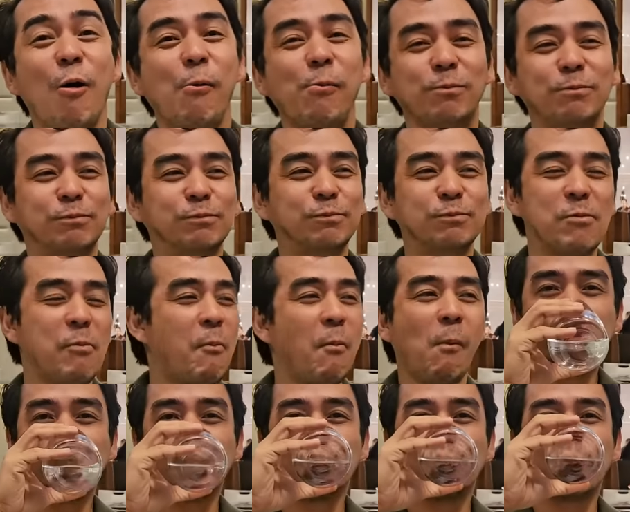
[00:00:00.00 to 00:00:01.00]
Stop.
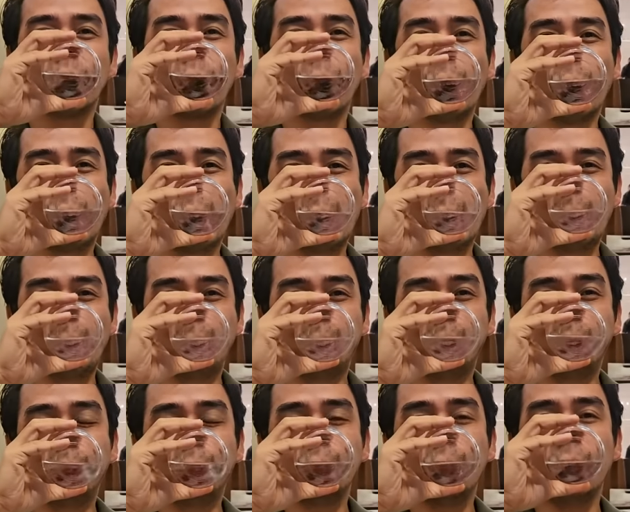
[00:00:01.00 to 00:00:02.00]
Wow, Bet.
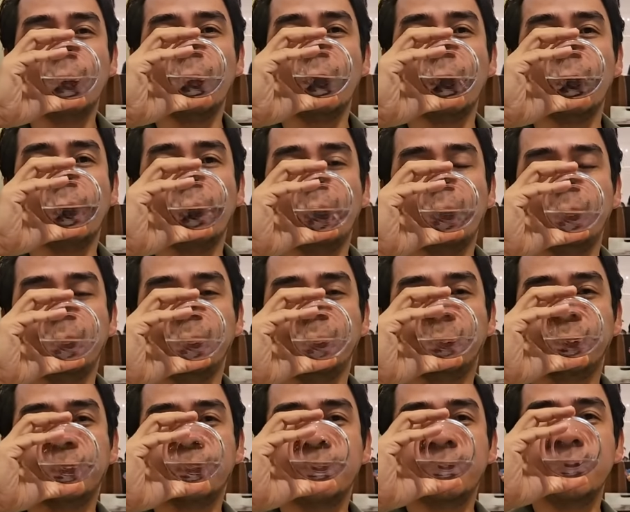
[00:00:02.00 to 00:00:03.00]
I'm so proud of you.
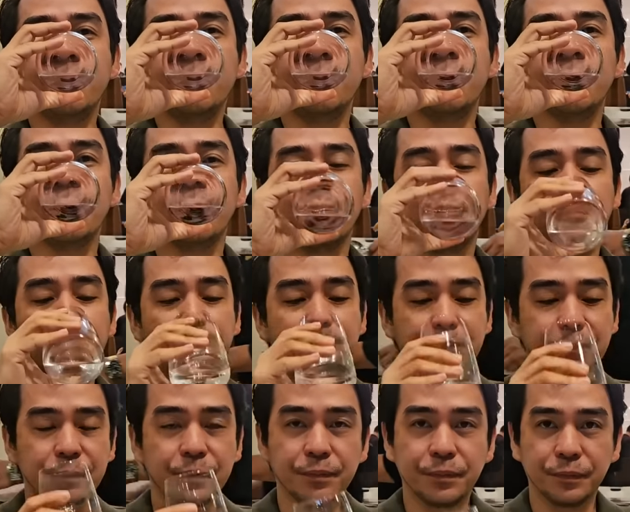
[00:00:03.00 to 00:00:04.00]

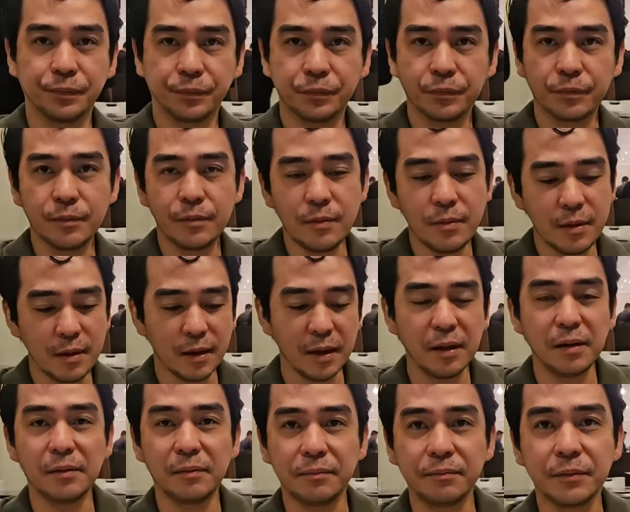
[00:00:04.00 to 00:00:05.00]
Wow. Oh
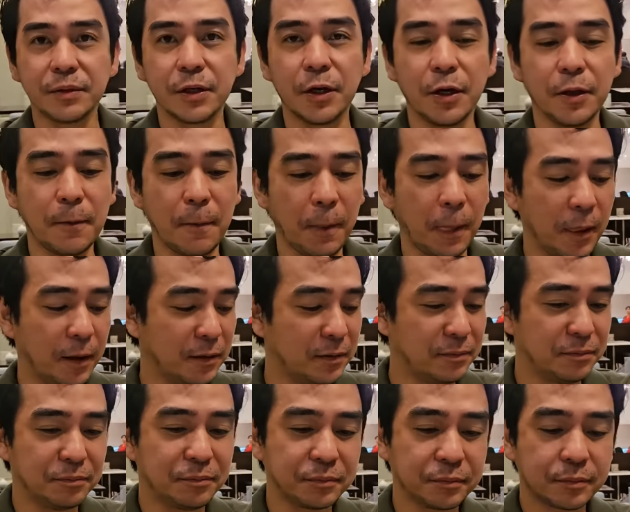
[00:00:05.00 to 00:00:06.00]
my gosh, I'm so proud of
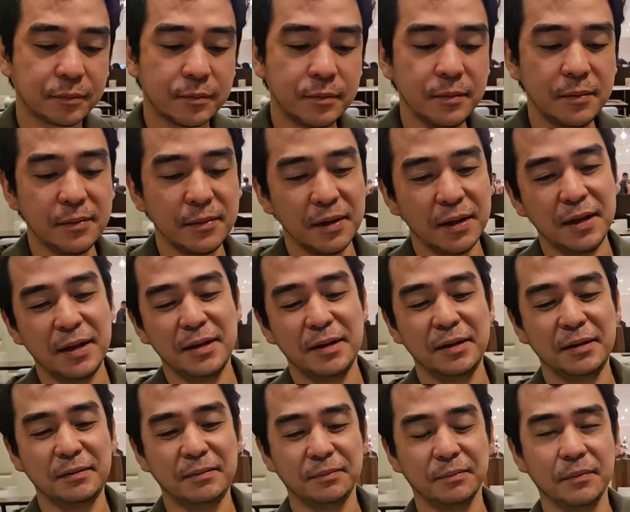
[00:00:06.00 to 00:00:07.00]
you.
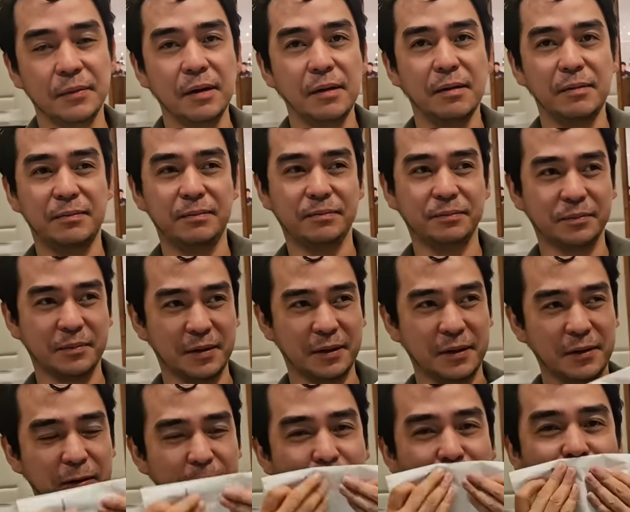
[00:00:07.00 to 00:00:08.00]
See, that's so
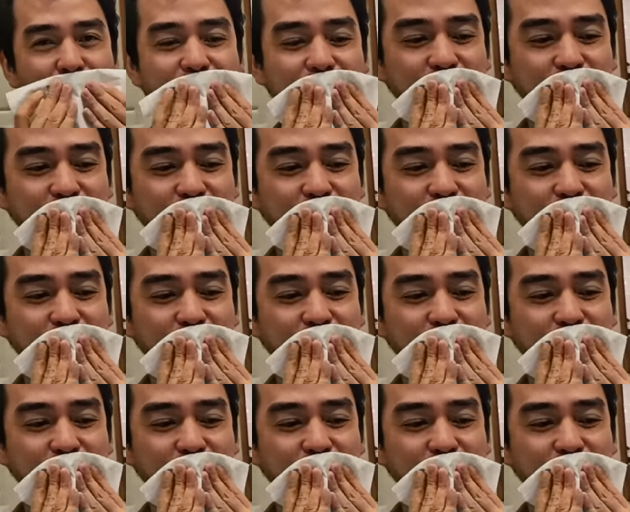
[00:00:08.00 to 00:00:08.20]
good.